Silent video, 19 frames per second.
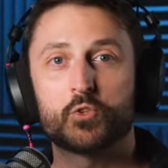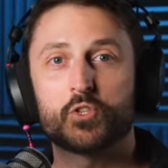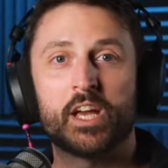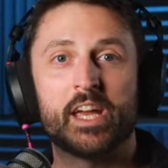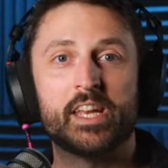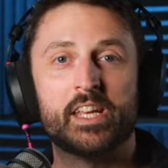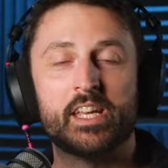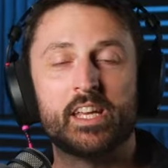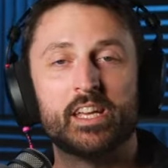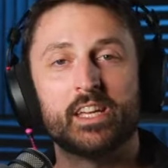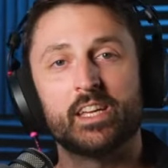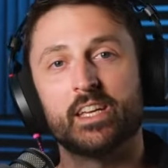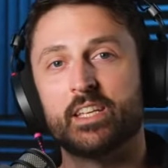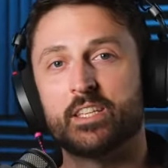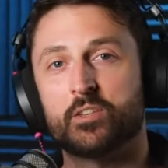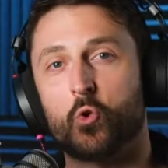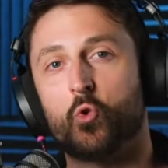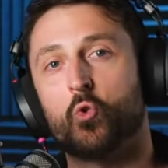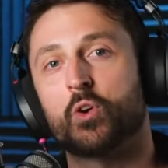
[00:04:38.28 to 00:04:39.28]
chain here
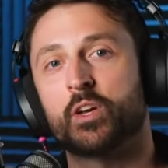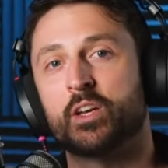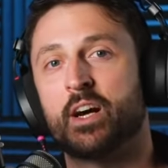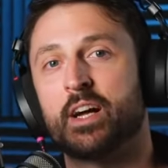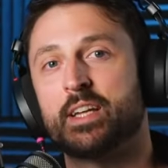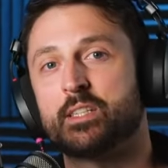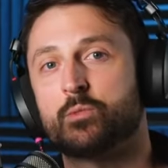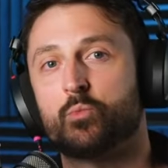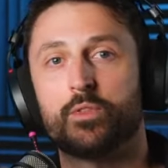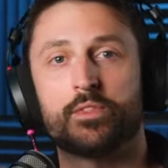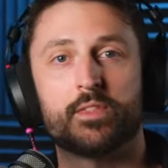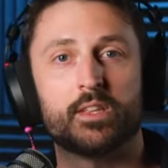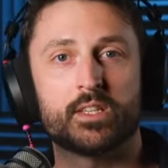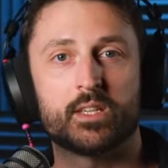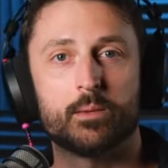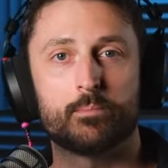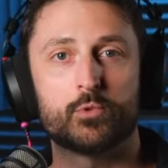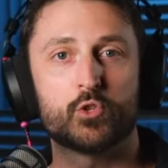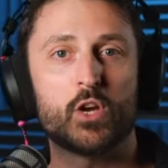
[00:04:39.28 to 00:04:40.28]
is organized with the
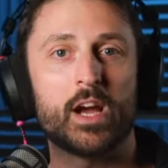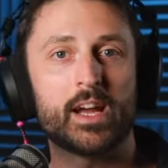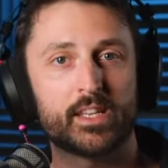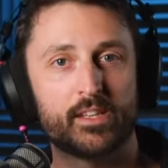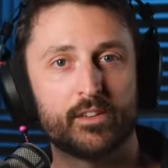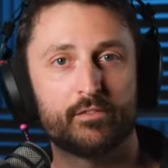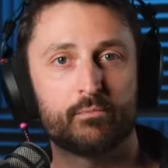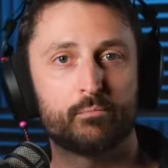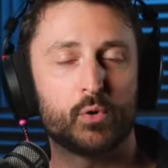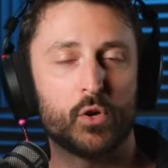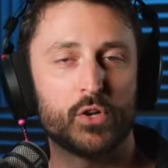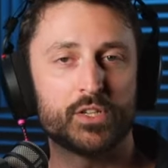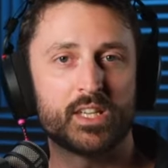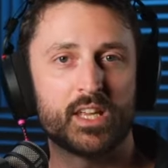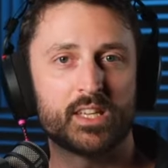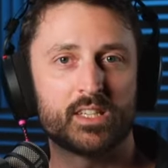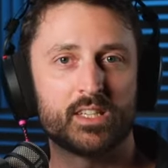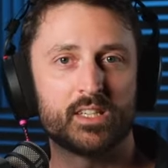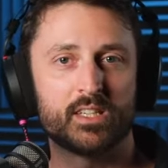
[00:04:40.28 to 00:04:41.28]
subtractive
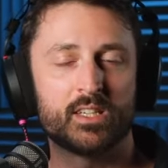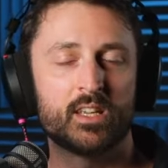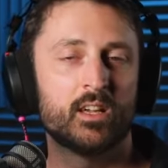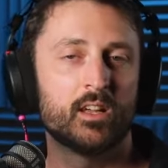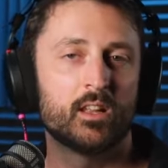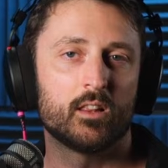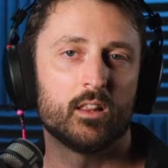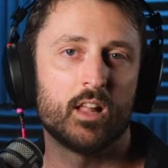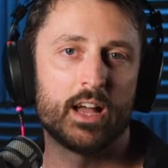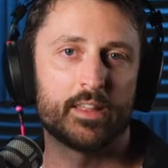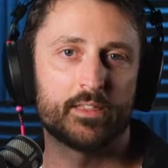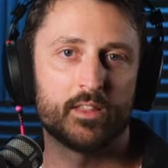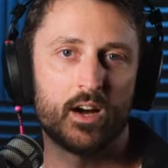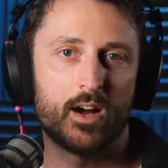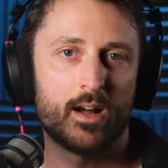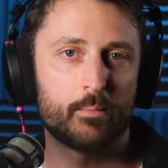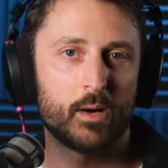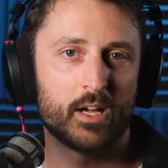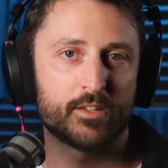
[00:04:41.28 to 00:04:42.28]
processors like the
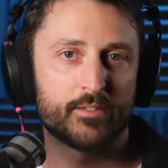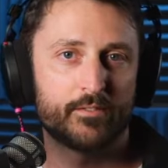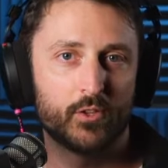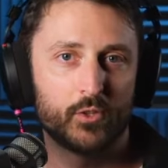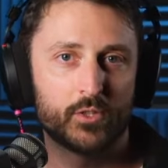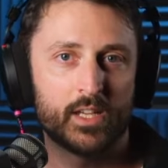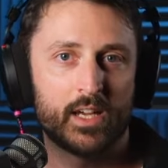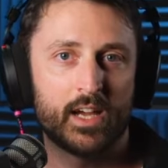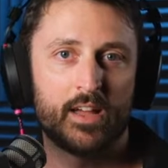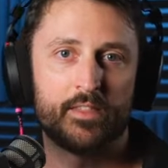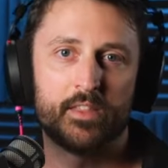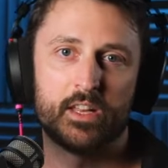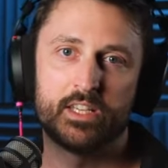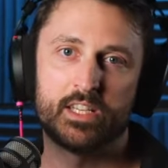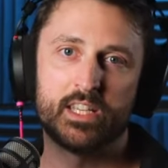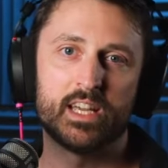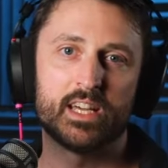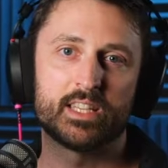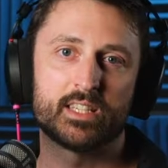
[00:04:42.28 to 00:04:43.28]
high pass filter and the
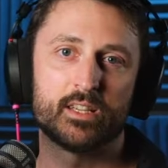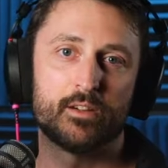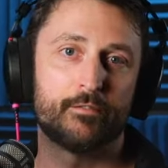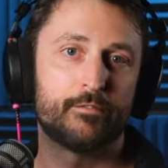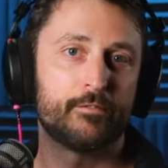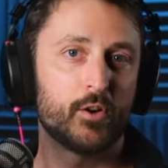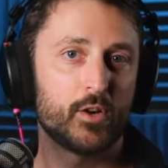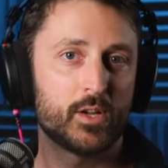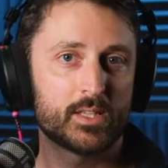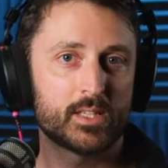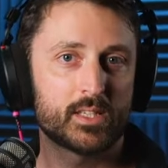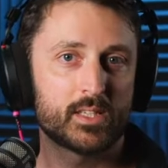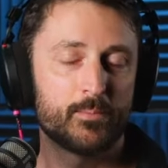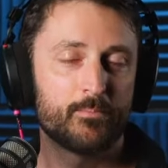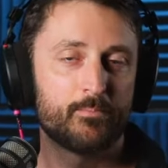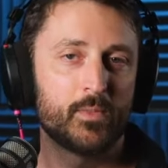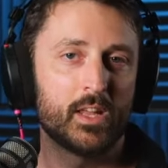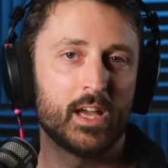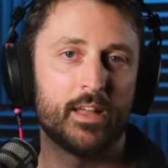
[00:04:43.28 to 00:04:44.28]
De-esser first,
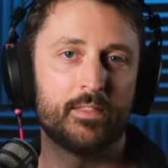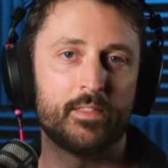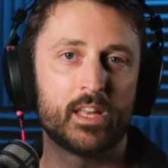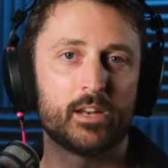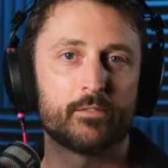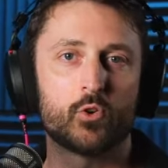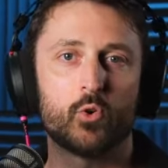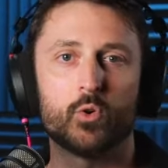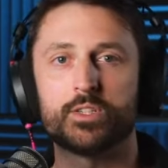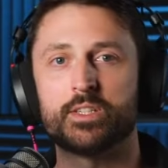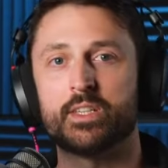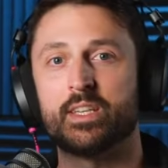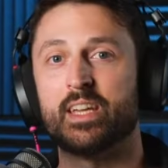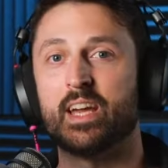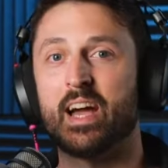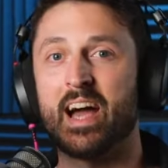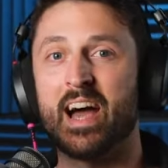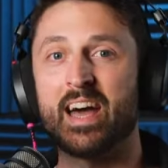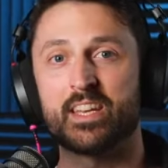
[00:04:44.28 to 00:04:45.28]
and then of course the
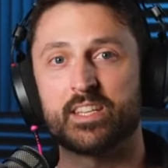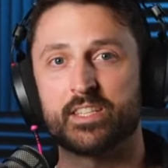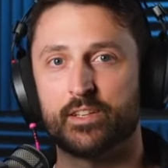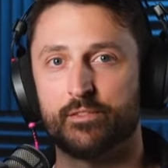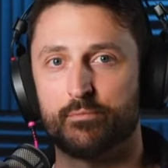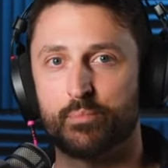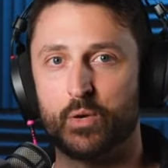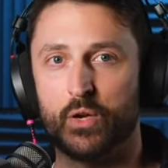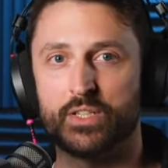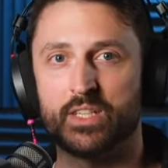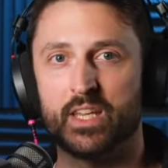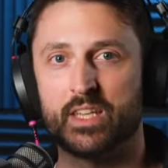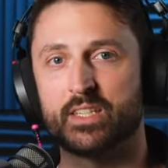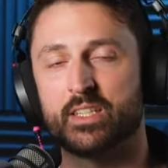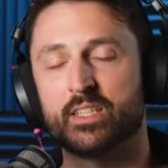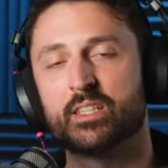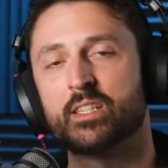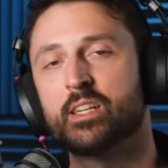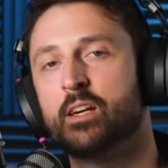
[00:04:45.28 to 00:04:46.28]
additive
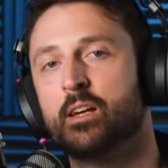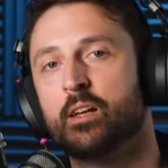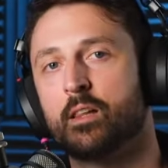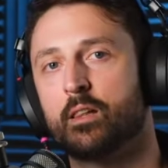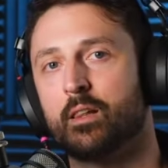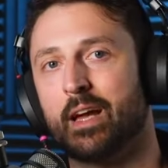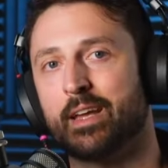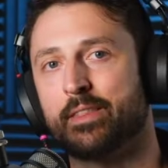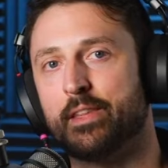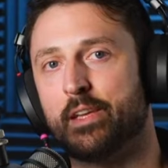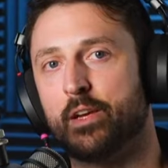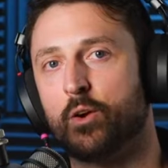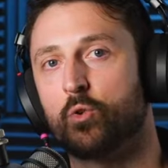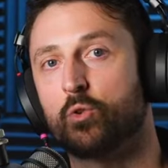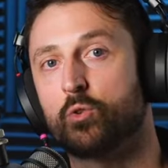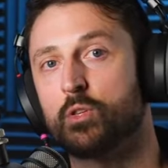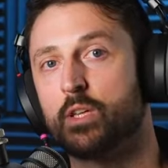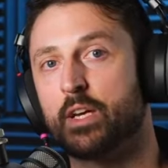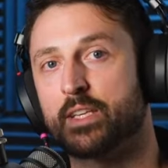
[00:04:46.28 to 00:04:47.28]
processors like the
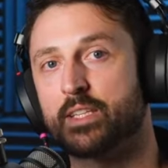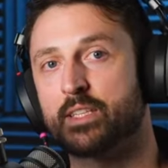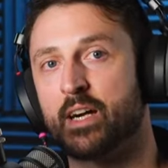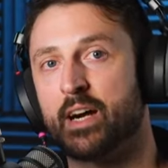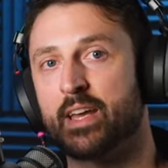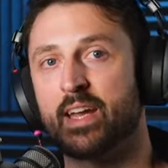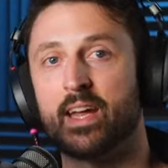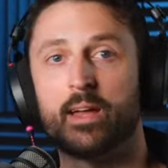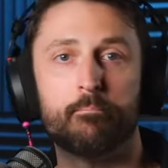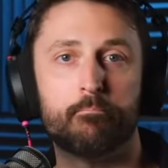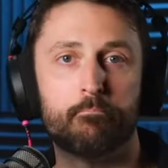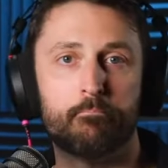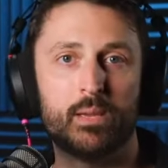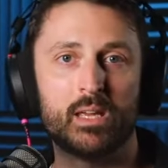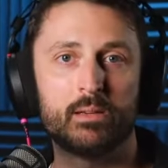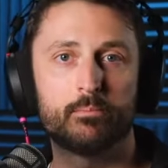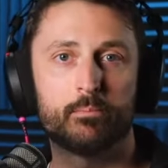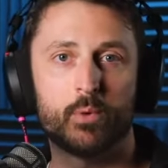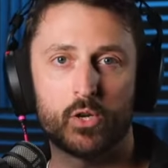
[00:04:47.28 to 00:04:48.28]
Aural exciter and
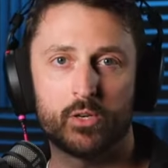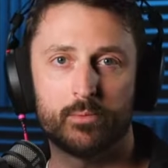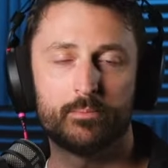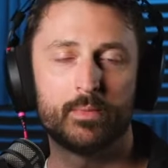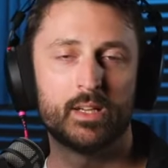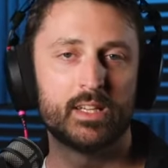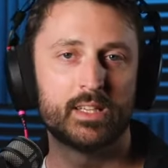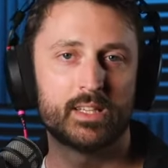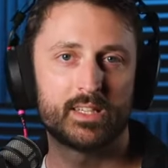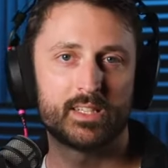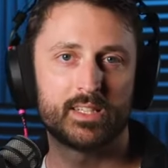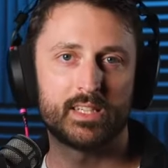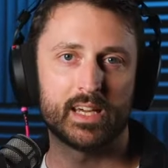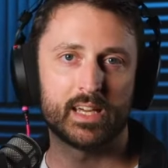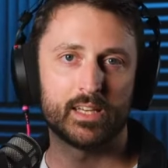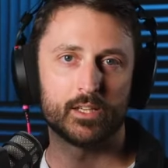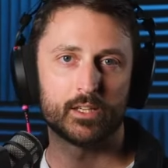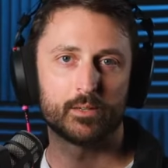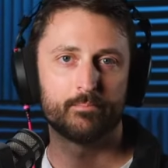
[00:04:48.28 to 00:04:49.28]
big bottom
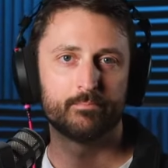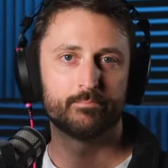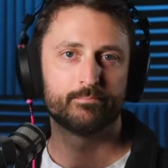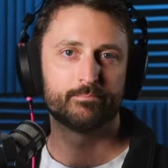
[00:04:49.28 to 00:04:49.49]
second.